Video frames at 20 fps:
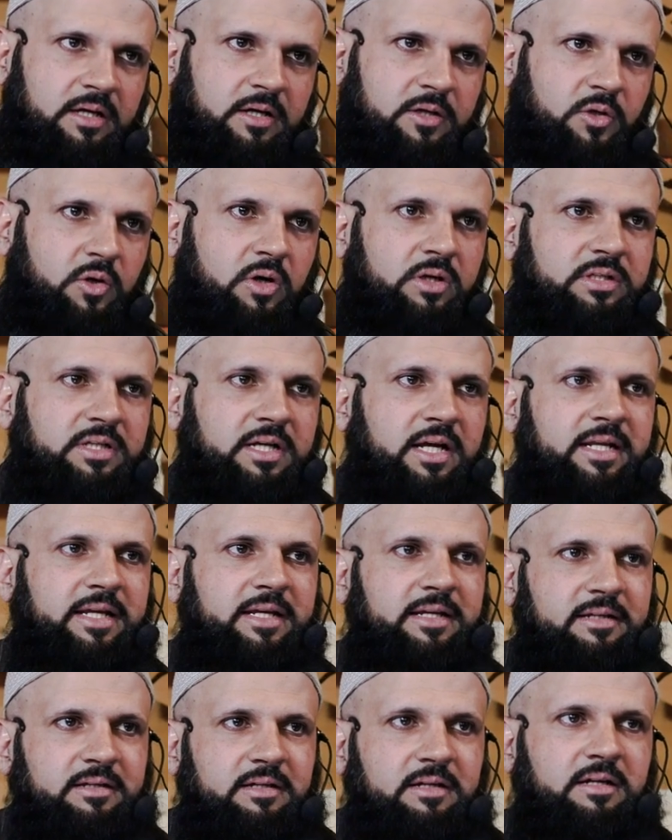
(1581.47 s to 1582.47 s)
not
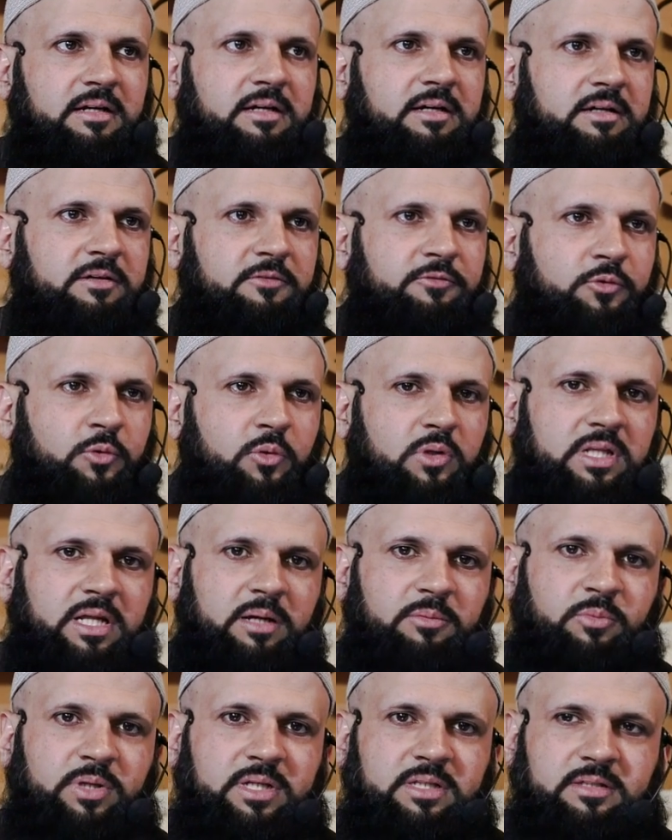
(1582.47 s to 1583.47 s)
any uh, fool
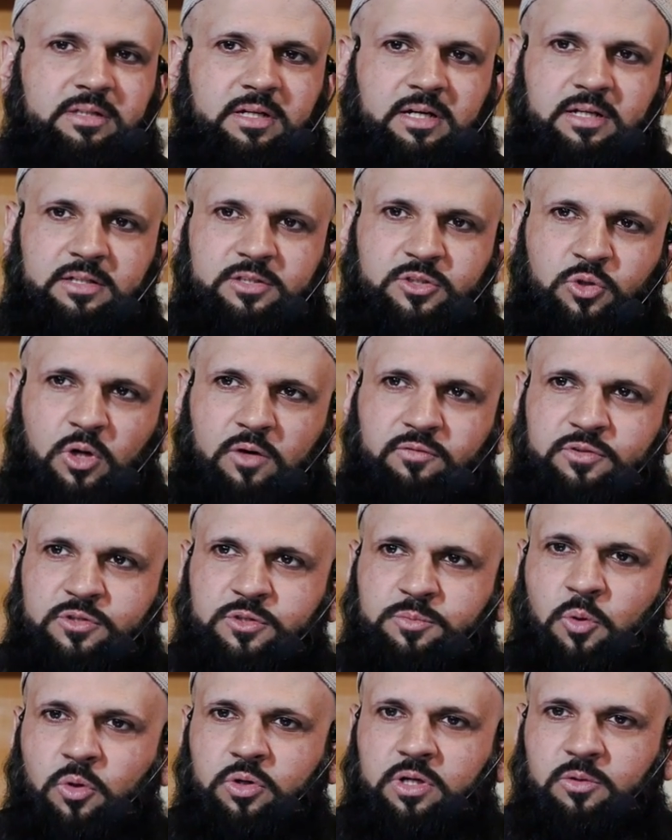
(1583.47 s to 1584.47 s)
them with uh, soft
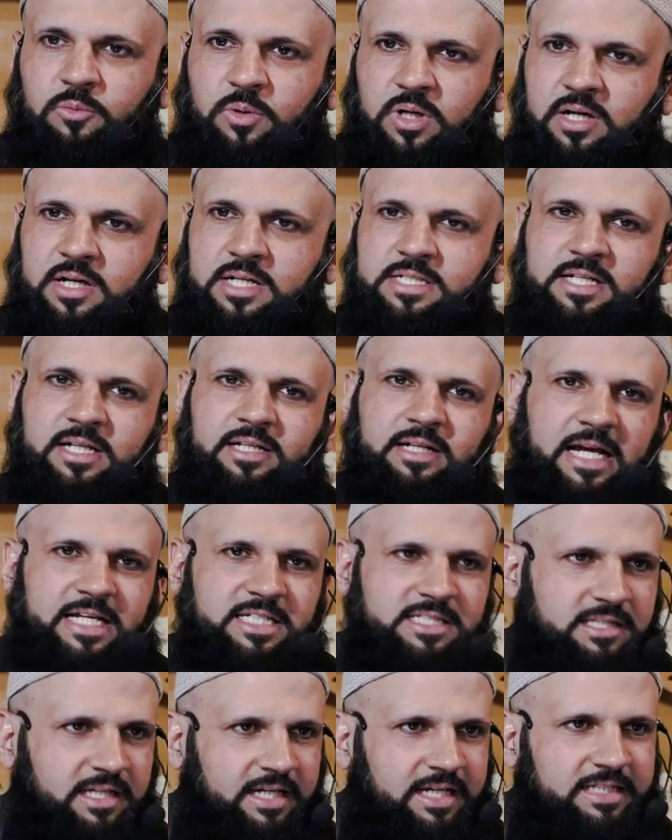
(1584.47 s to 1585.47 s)
spoken words and
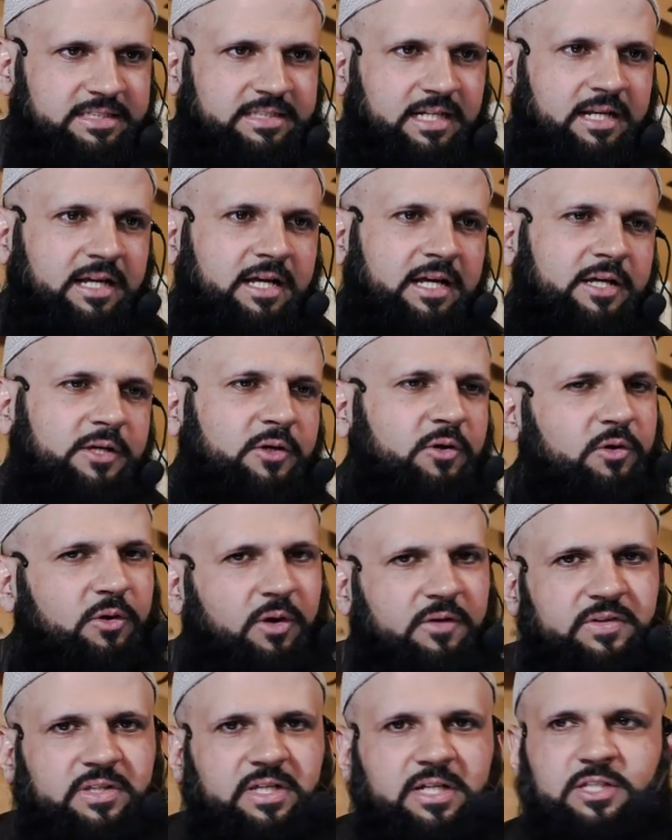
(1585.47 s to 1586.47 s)
nice things and you know
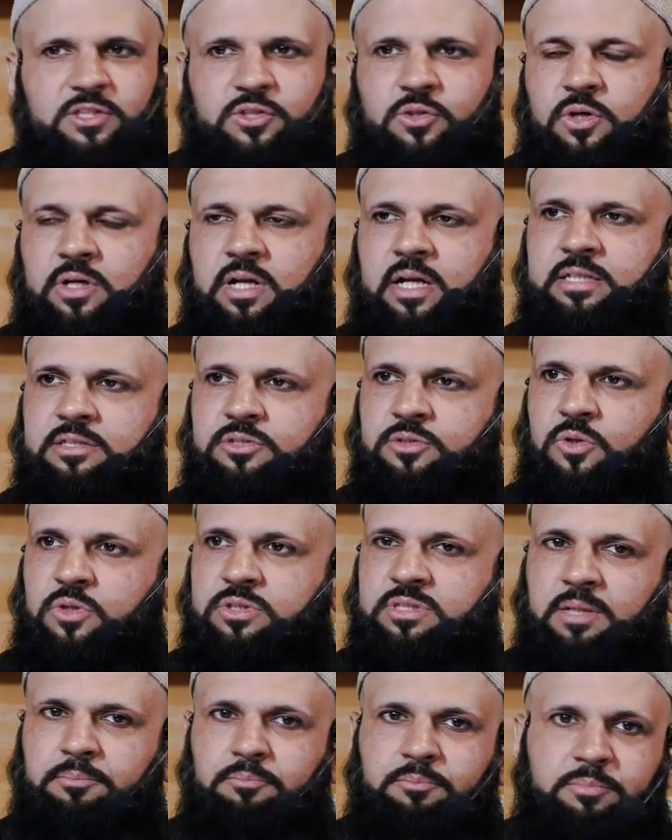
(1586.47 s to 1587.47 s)
everything is good and you
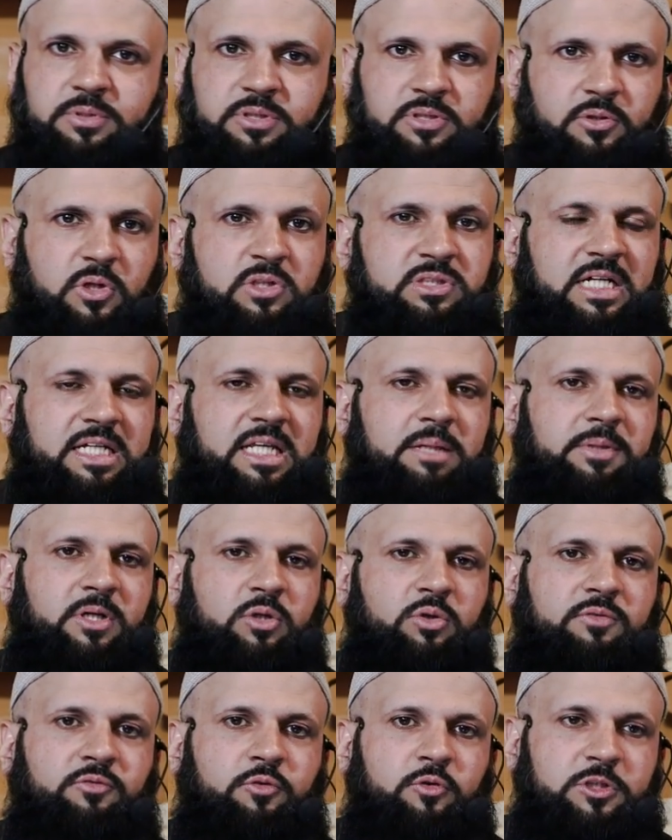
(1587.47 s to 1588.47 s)
know you know send them
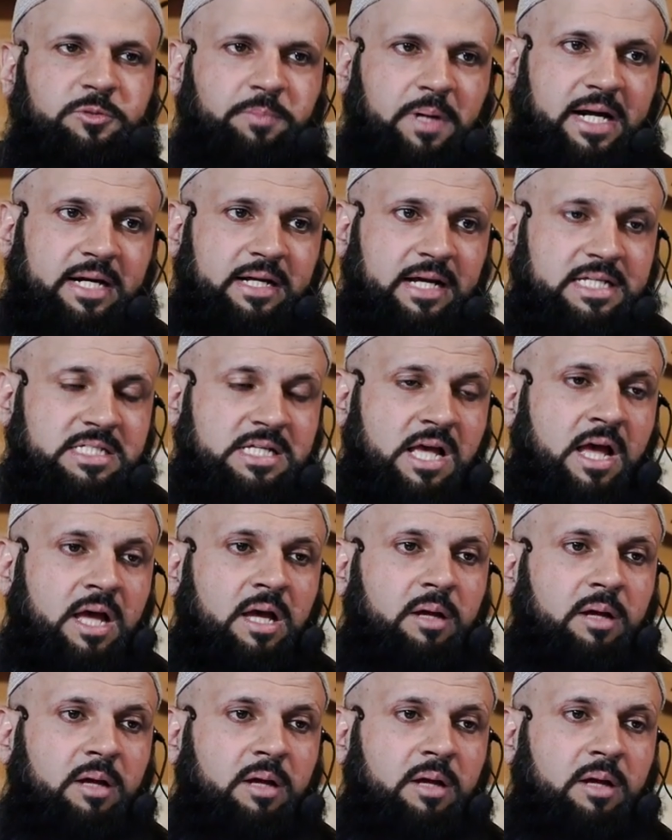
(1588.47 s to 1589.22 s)
into a fool's paradise